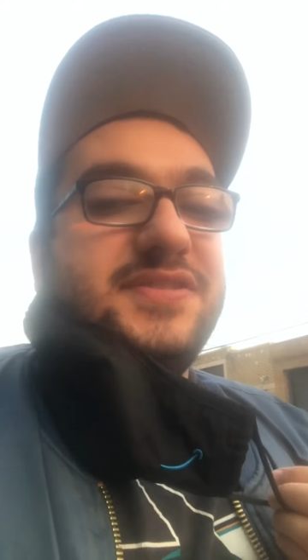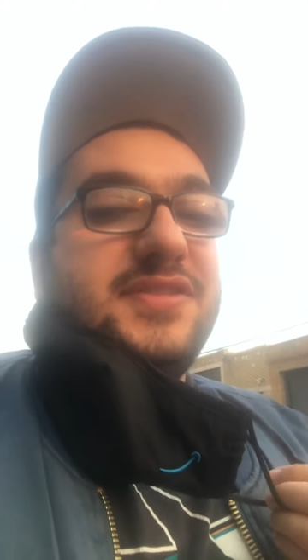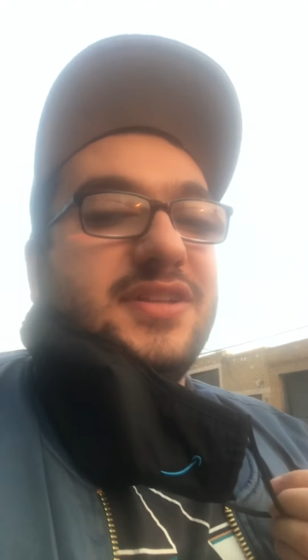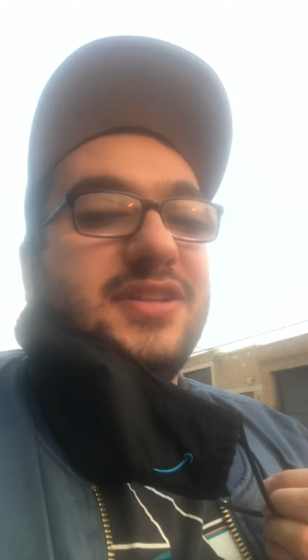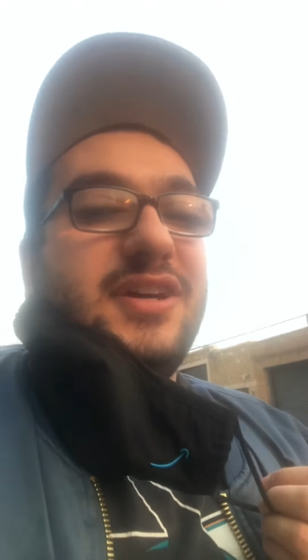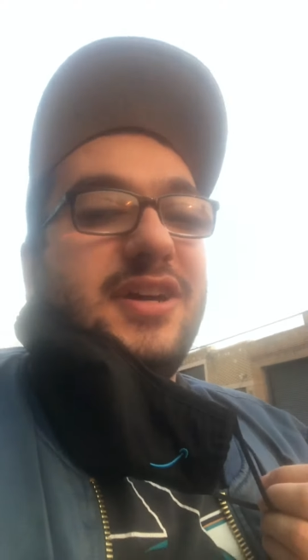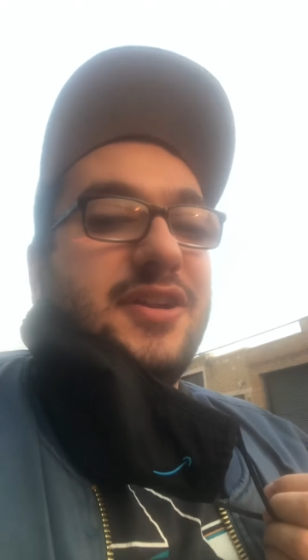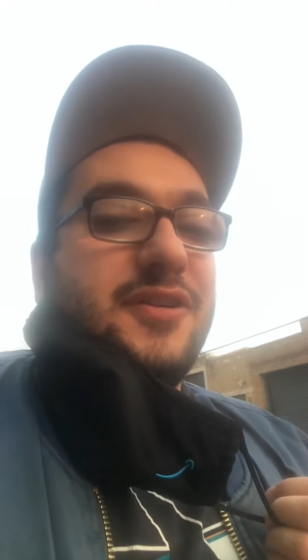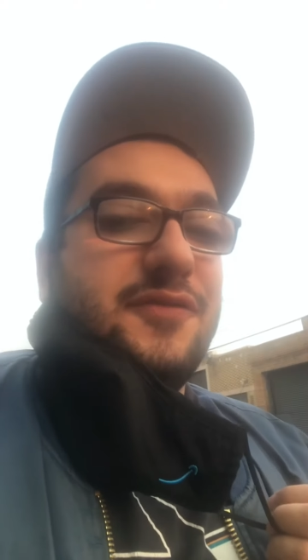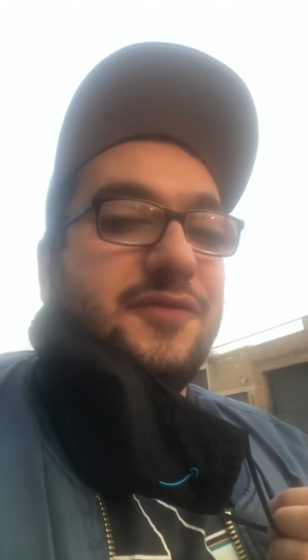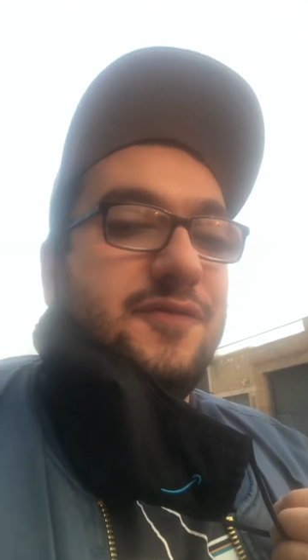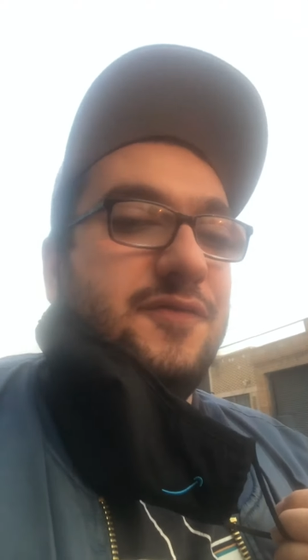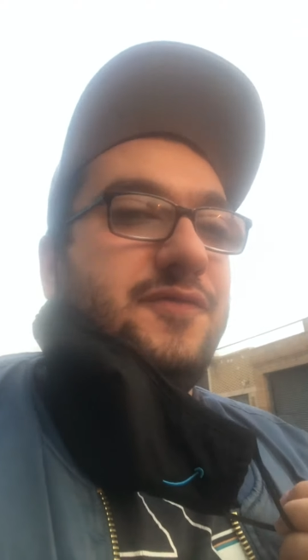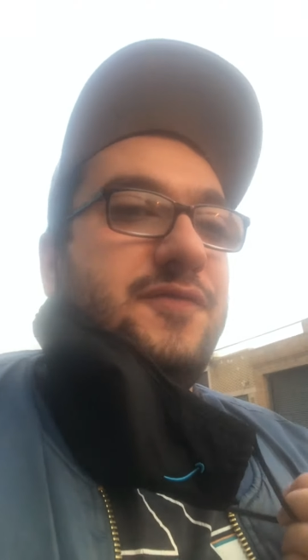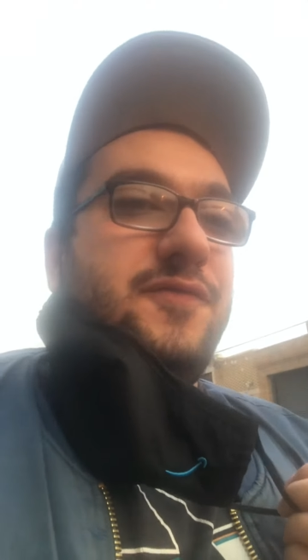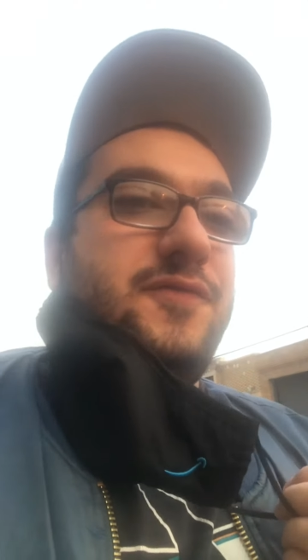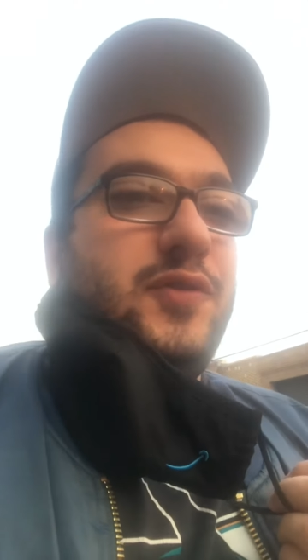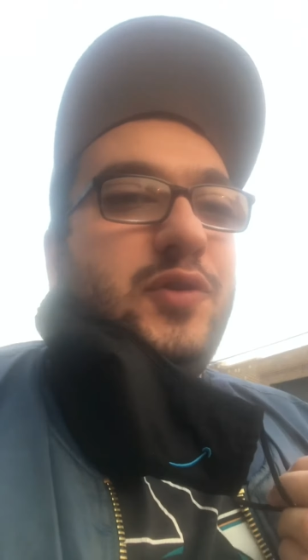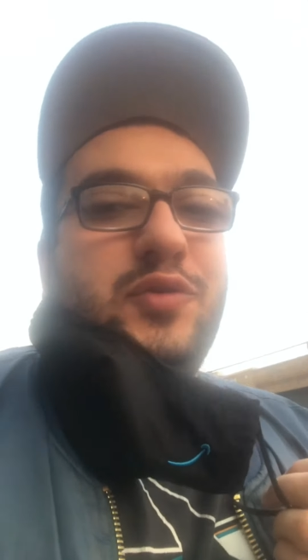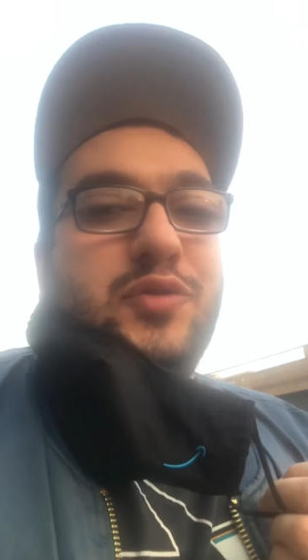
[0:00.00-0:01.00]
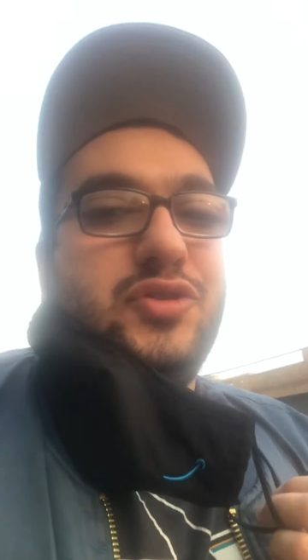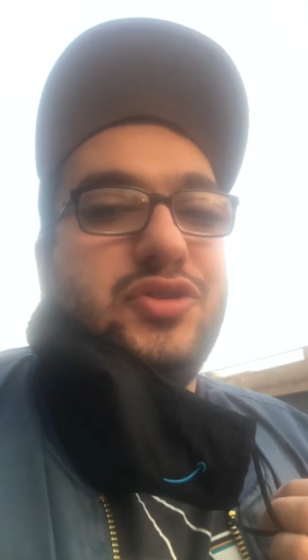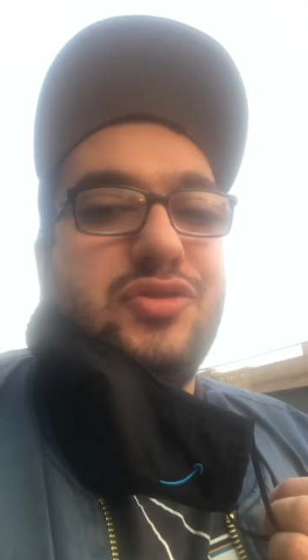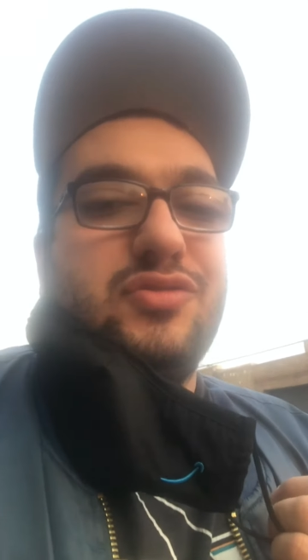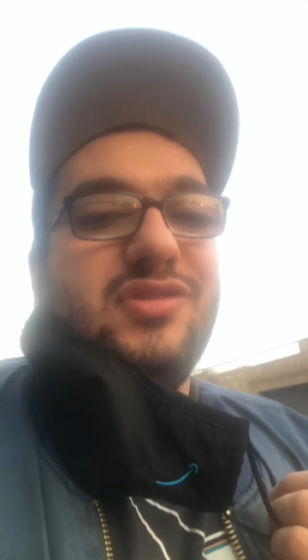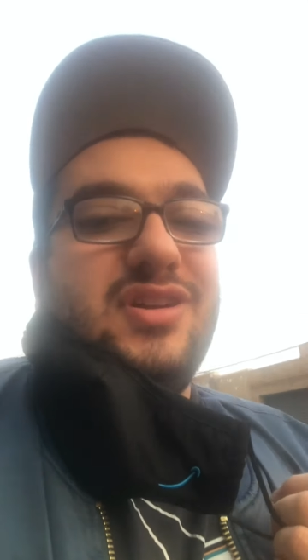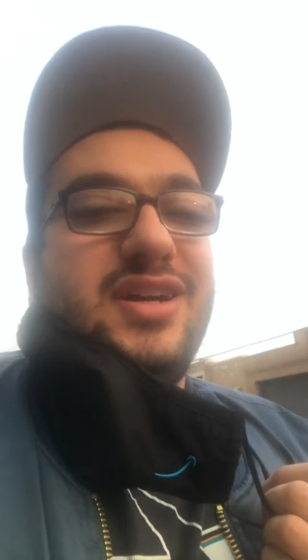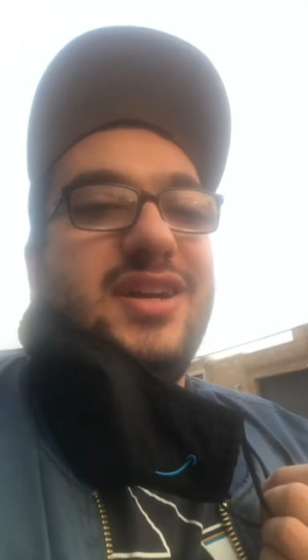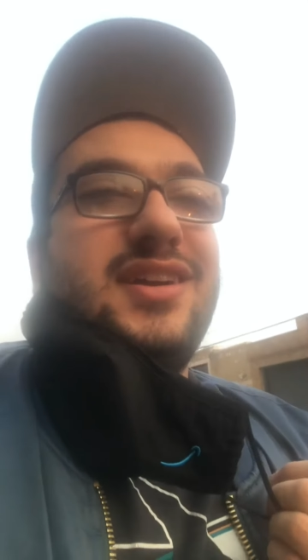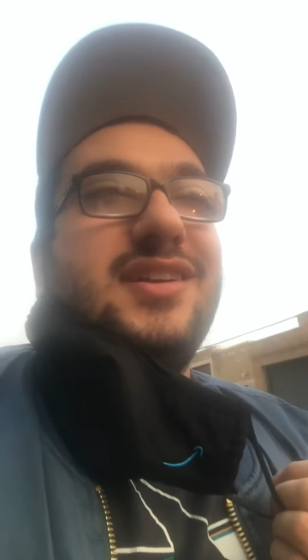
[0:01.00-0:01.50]
a lot of food
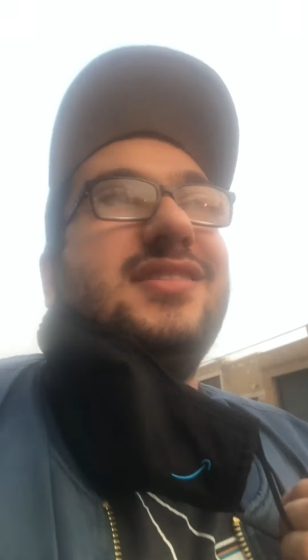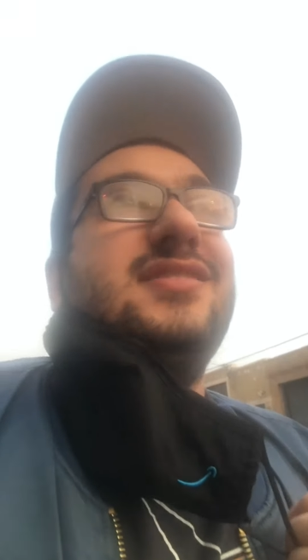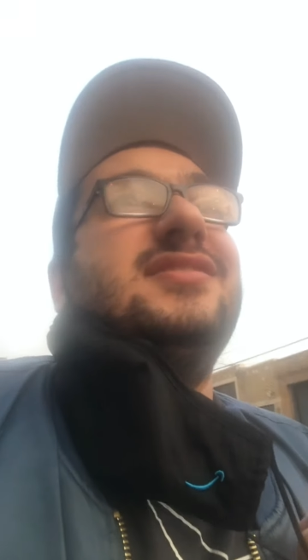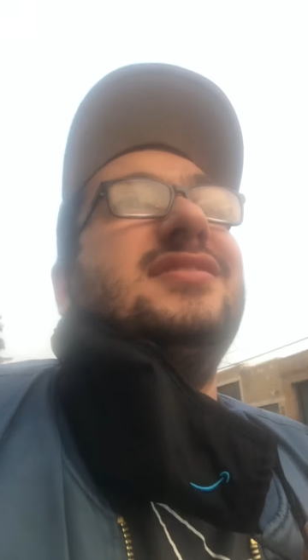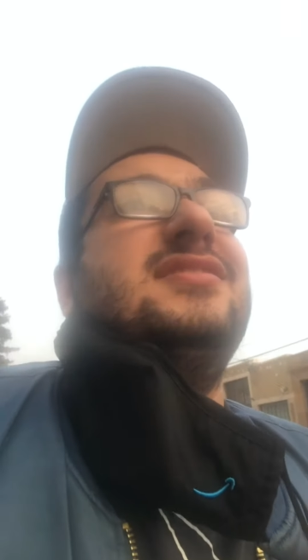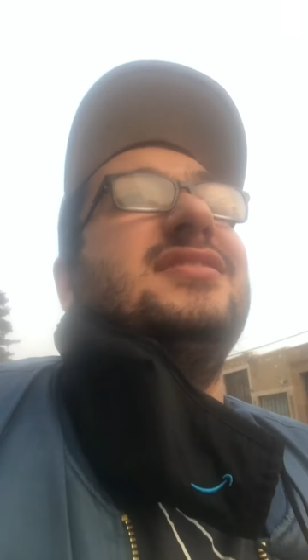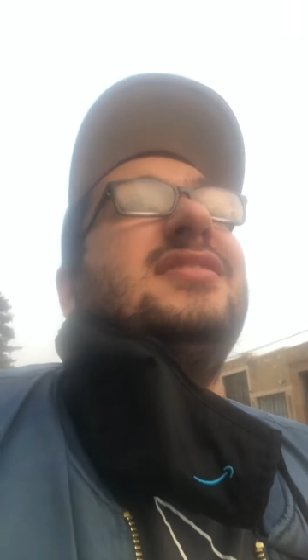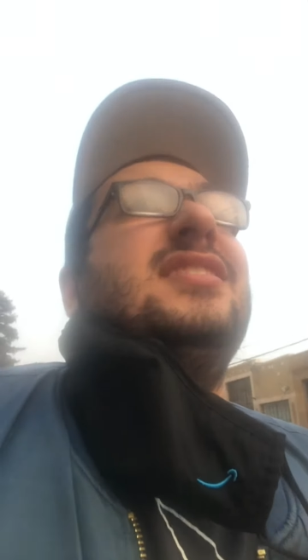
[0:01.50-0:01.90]
trucks.